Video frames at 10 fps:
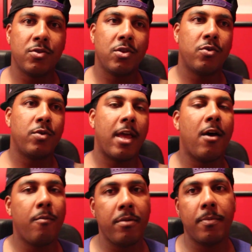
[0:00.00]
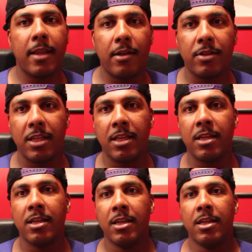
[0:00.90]
you know, to help people out
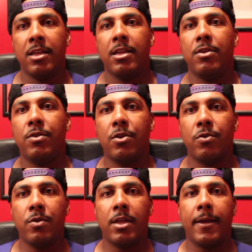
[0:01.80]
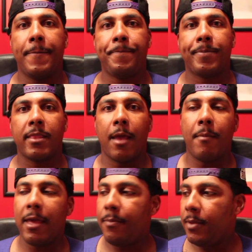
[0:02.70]
there, you know, that
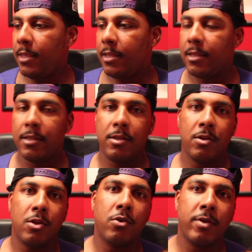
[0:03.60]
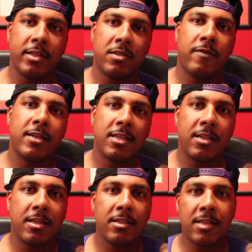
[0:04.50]
might be, you know, interested
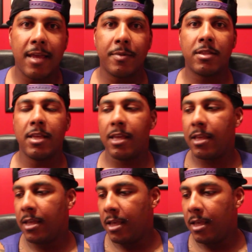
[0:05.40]
in this type of thing.